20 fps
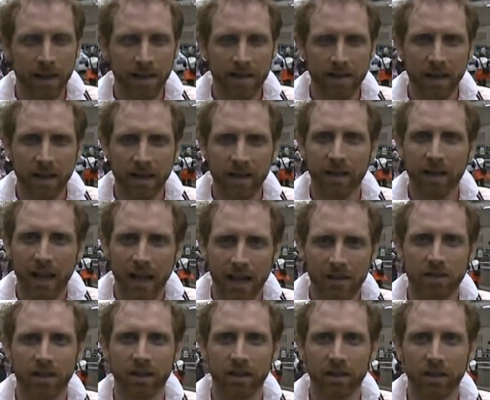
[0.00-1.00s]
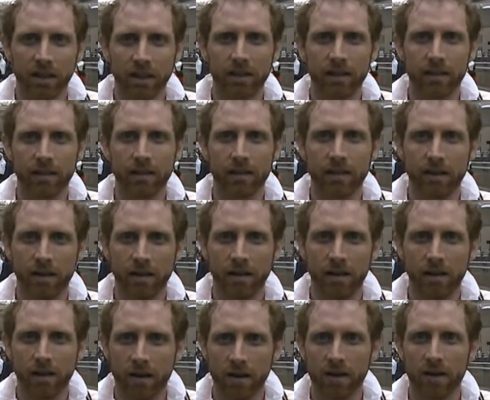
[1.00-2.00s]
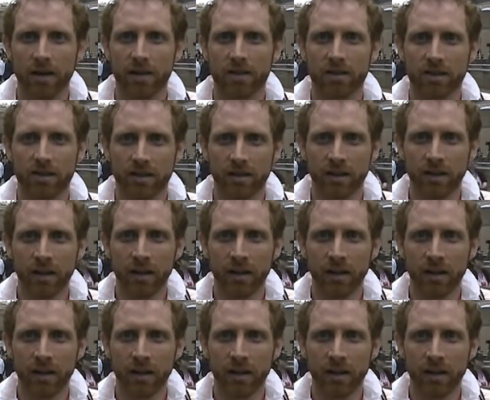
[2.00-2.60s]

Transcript: psychologically the hardest